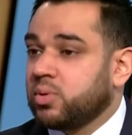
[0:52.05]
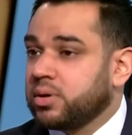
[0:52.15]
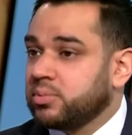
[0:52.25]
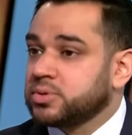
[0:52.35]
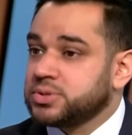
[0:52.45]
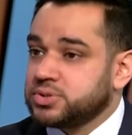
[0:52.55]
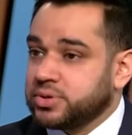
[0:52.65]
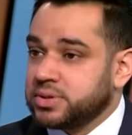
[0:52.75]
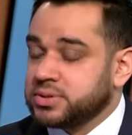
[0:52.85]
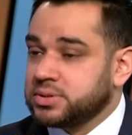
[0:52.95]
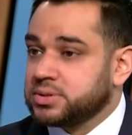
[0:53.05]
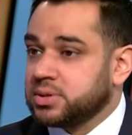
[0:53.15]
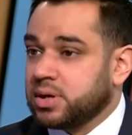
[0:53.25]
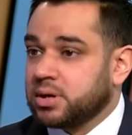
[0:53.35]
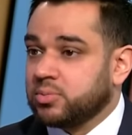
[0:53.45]
One of them was in transit,
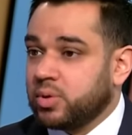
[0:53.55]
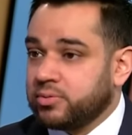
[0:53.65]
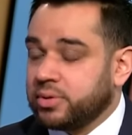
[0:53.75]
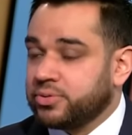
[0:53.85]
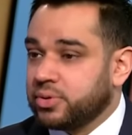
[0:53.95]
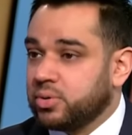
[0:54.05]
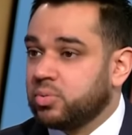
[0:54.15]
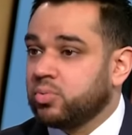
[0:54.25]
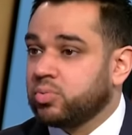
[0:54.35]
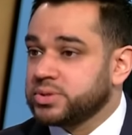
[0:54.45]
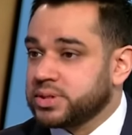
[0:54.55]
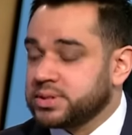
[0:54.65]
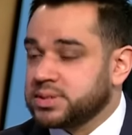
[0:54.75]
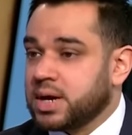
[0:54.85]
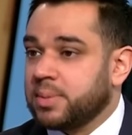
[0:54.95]
went right through, was
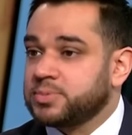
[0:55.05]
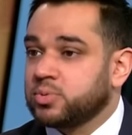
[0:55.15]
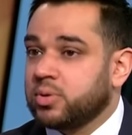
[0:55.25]
not stopped.